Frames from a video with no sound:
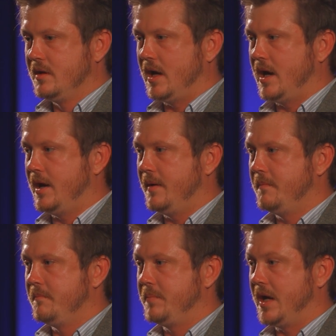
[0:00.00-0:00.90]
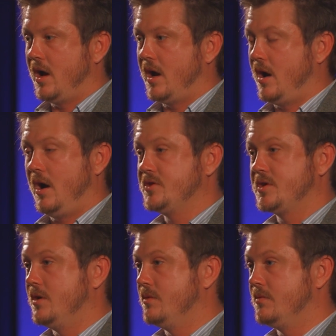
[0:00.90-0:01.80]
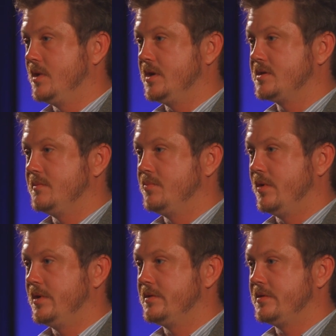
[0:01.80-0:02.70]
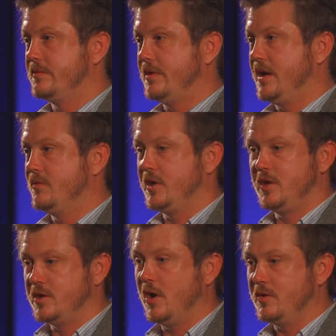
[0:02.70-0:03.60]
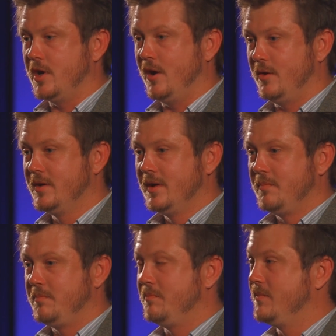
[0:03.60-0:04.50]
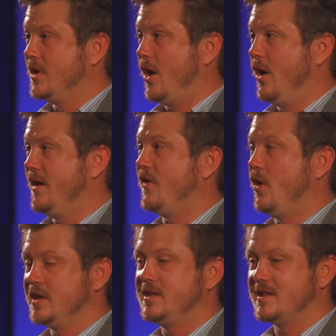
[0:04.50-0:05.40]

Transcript: But also it's important to write what you don't know, if only to